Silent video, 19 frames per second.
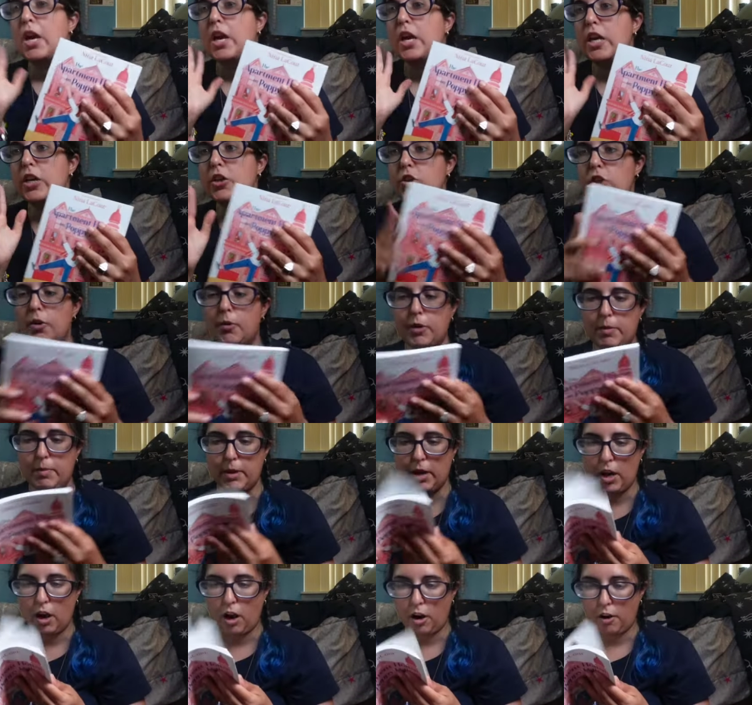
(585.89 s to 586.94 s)
he's going to
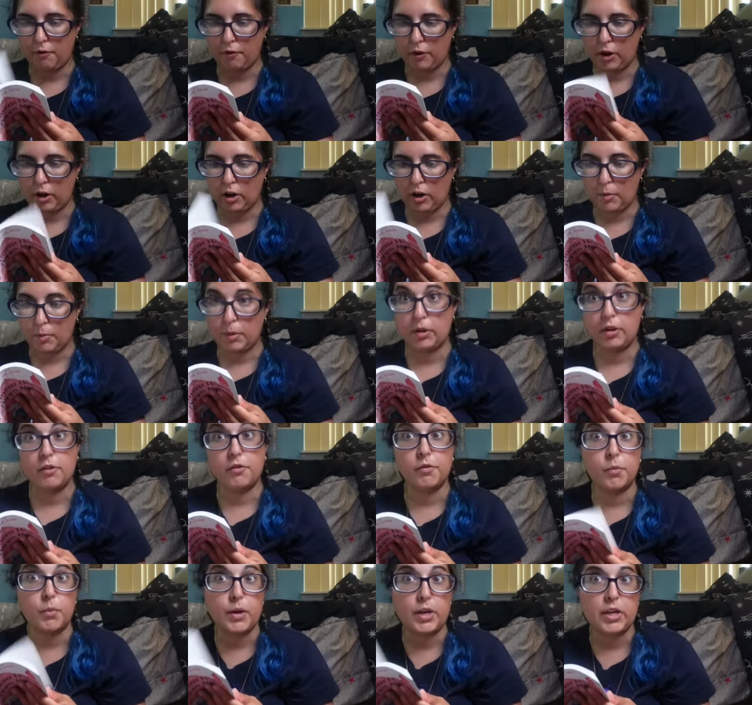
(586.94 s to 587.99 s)
be gone for a couple
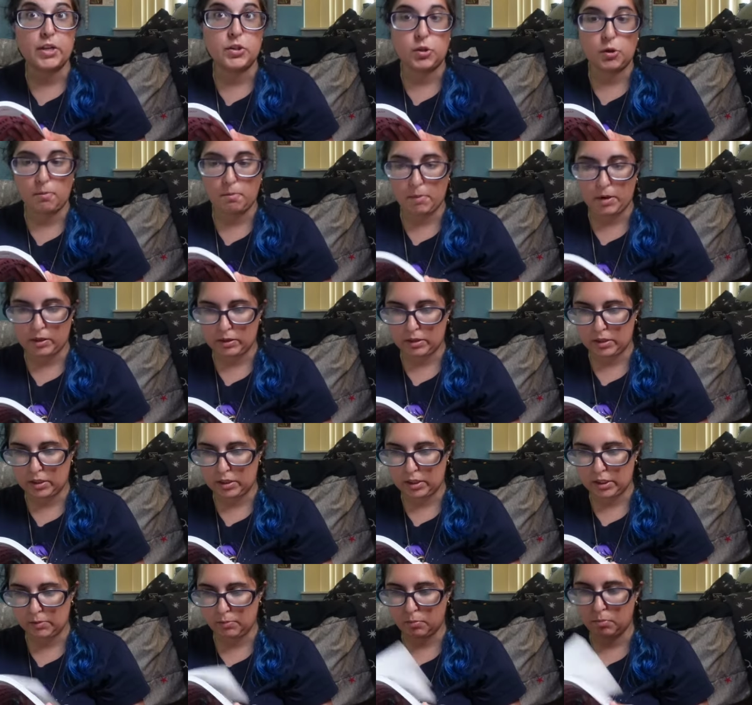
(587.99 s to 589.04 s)
of weeks or months of
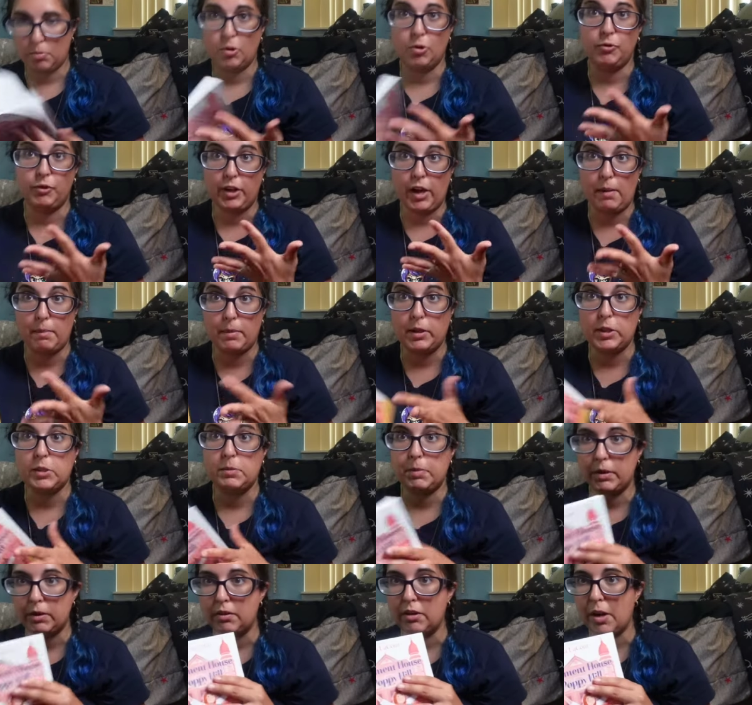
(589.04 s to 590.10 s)
this, hopefully not months,
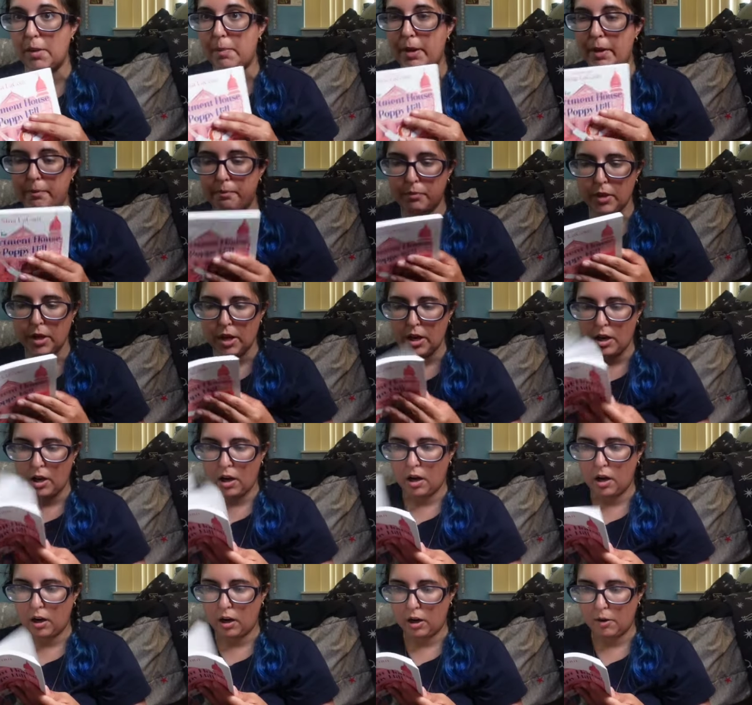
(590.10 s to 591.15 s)
but a bit.
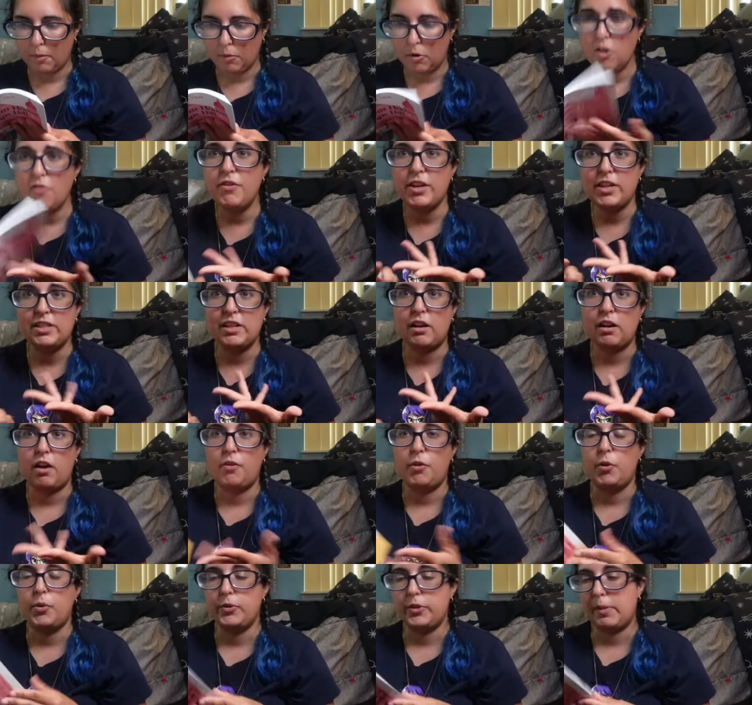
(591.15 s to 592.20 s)
Um, hopefully he's not gone
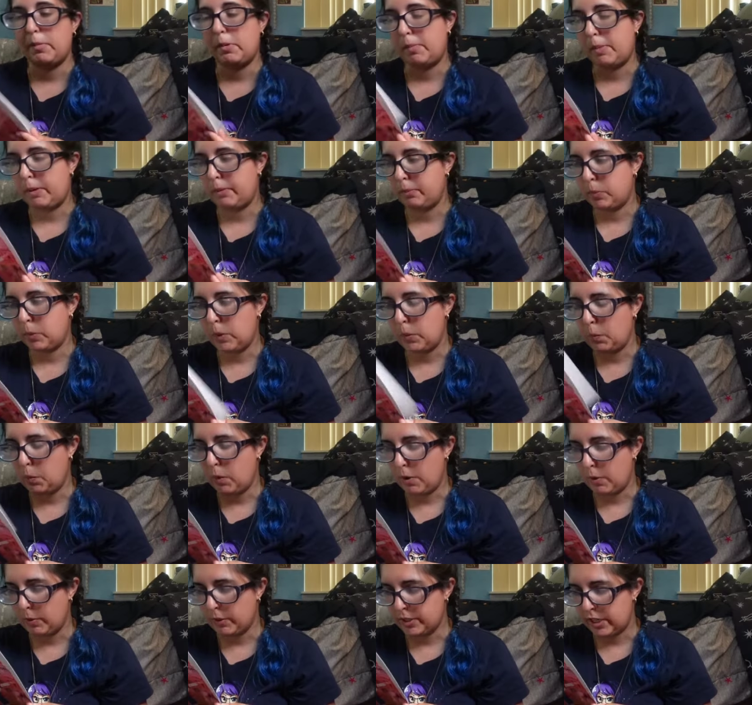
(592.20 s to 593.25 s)
the whole summer, but we,
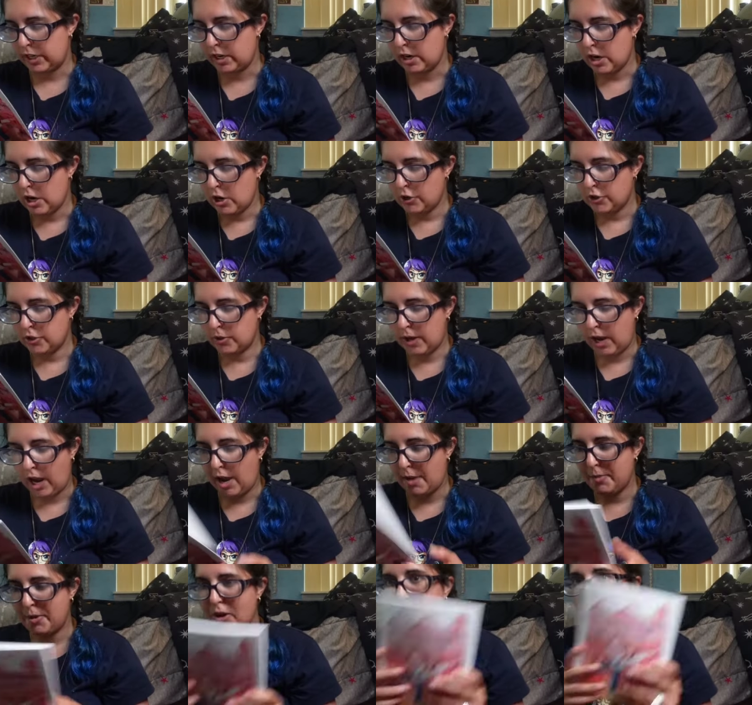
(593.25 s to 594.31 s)
we will see. So yeah,
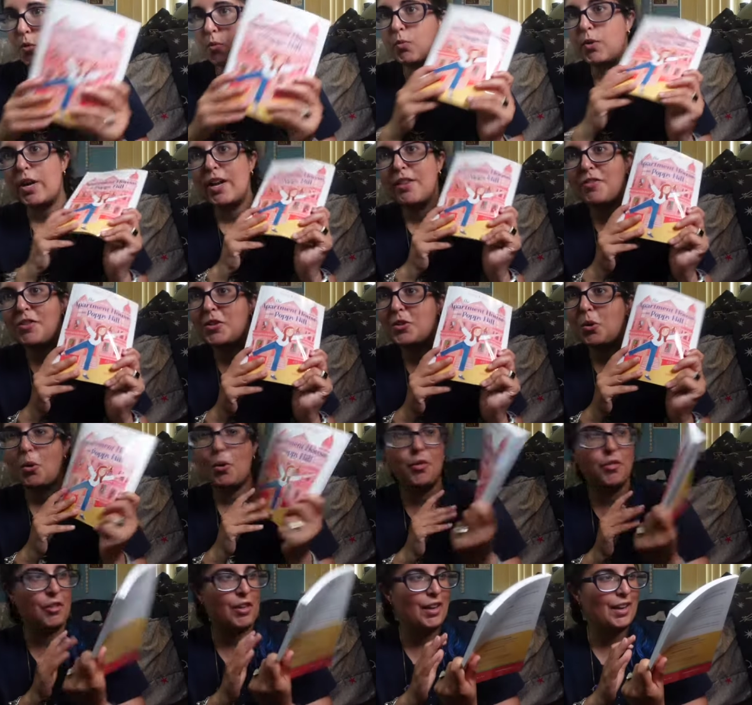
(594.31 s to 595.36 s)
I'm going to go read this whole
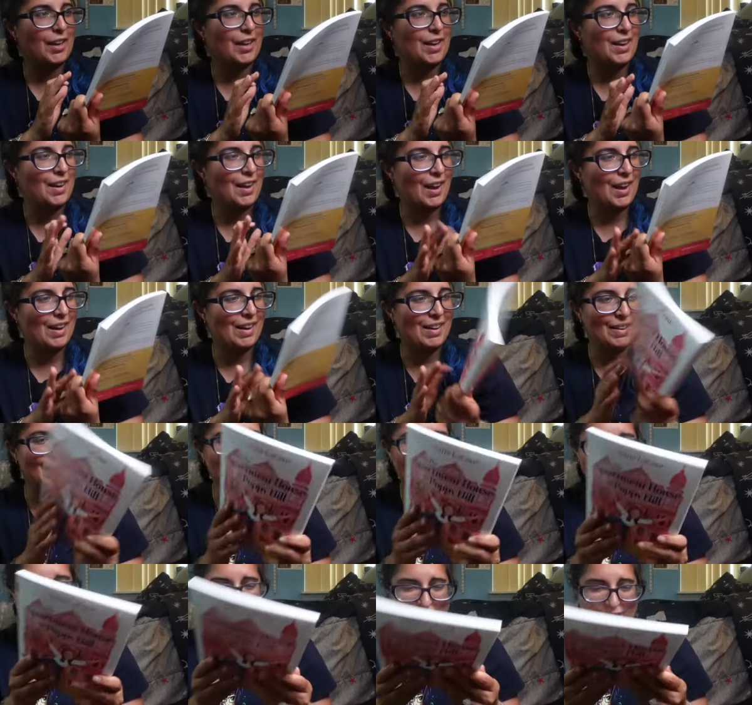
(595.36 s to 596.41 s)
thing.
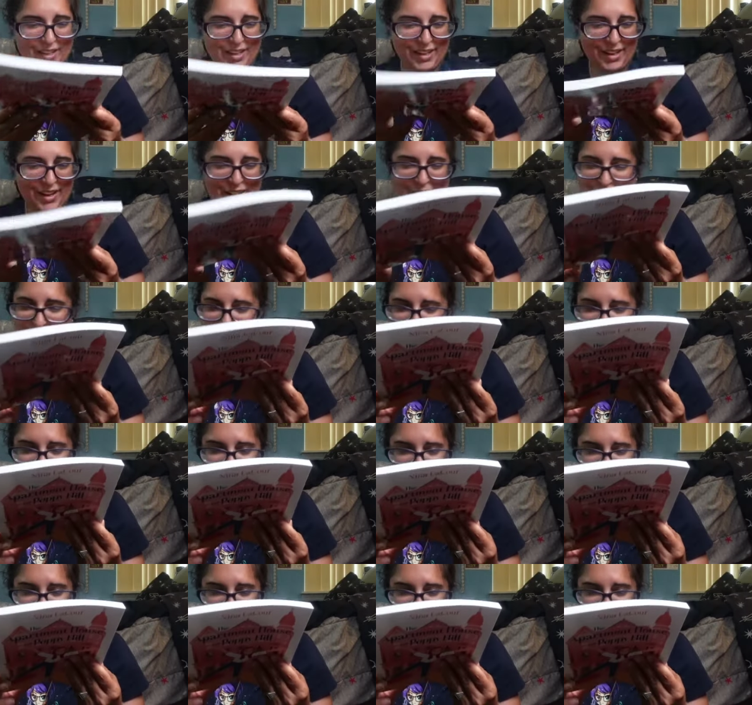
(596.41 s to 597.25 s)
Um, it's only